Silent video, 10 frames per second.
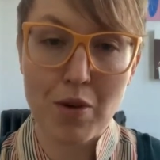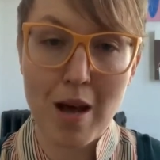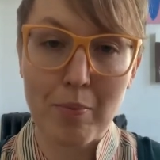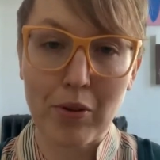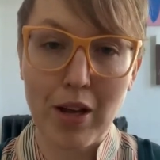
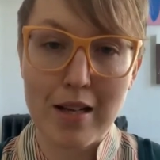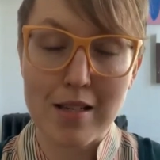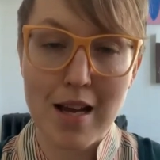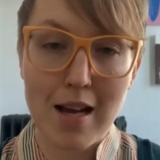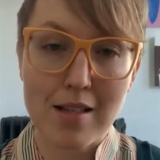capital gains
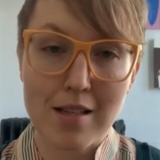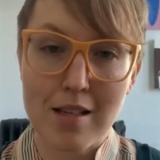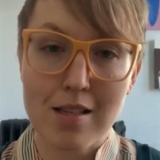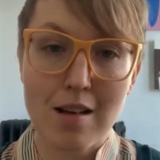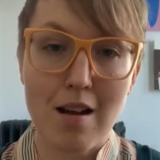
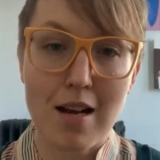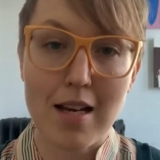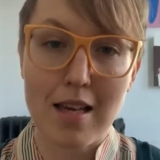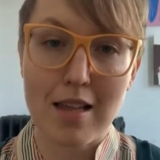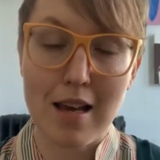taxes on
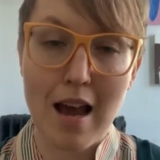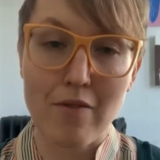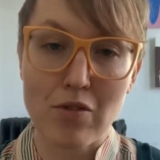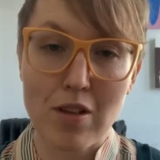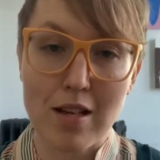anything
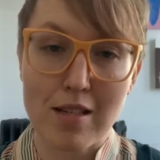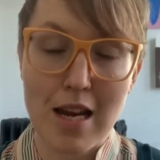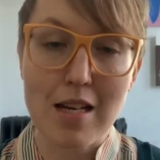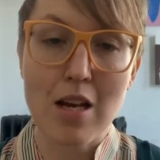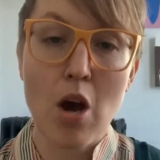after that
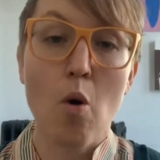date,